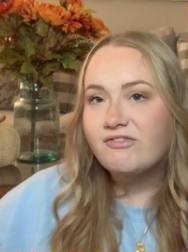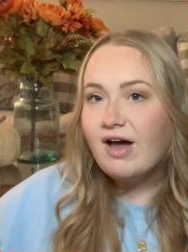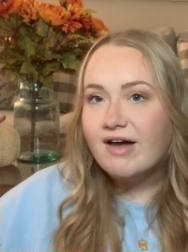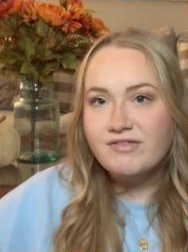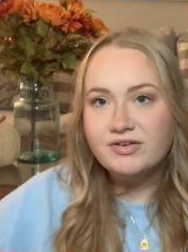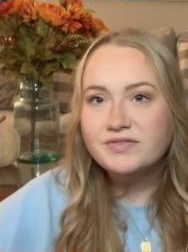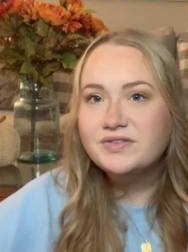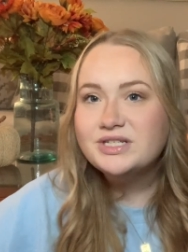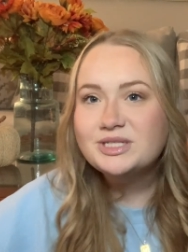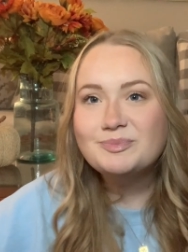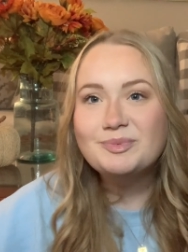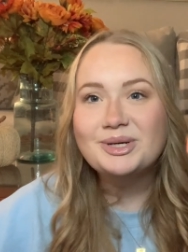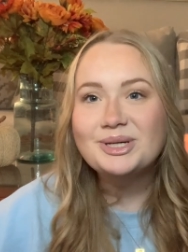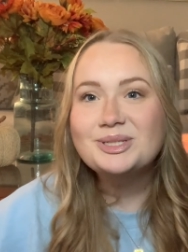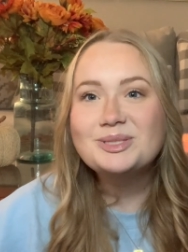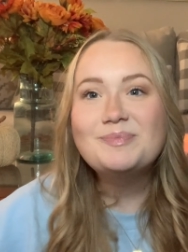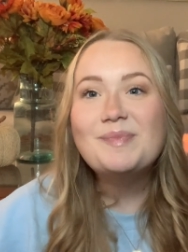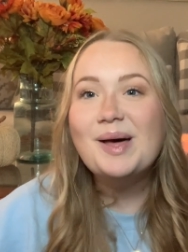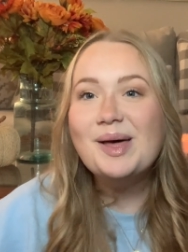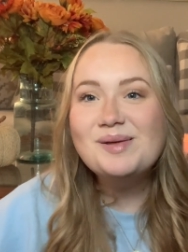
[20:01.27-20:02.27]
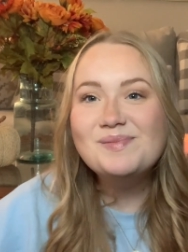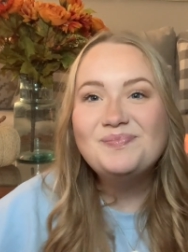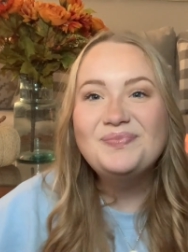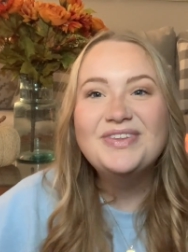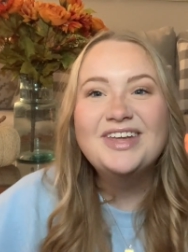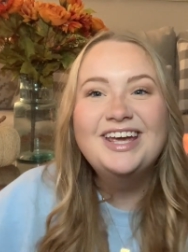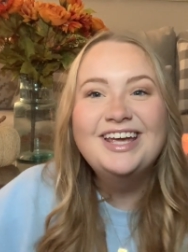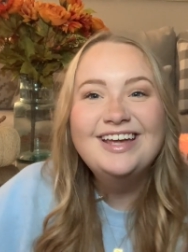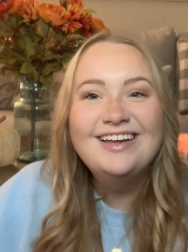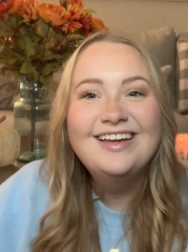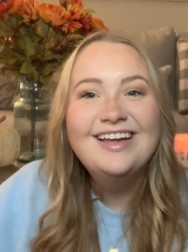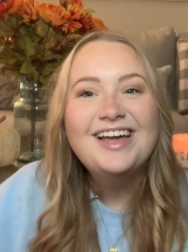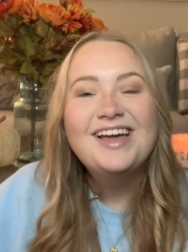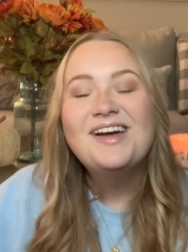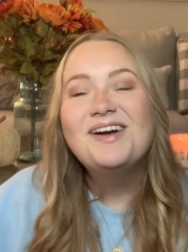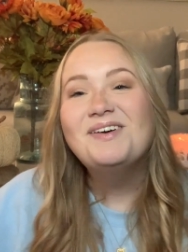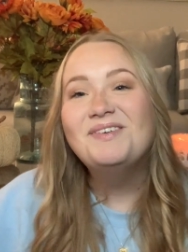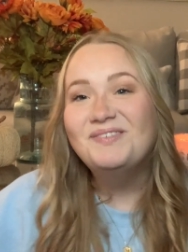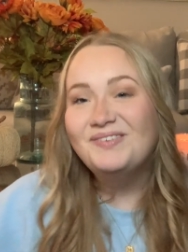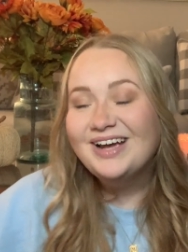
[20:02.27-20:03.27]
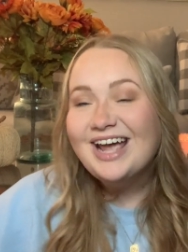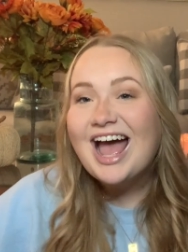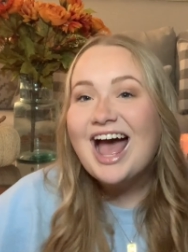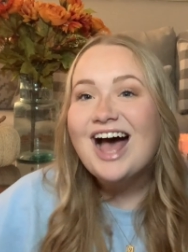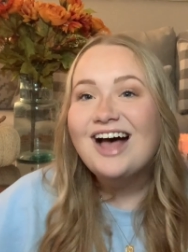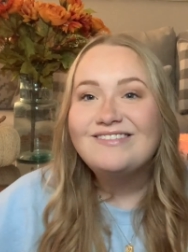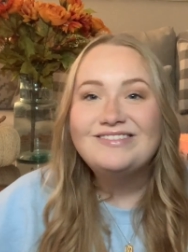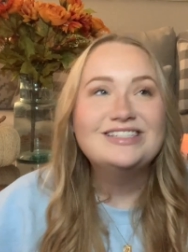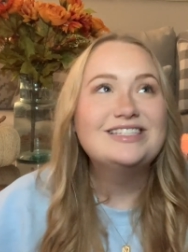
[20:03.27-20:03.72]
5 of these books, but we have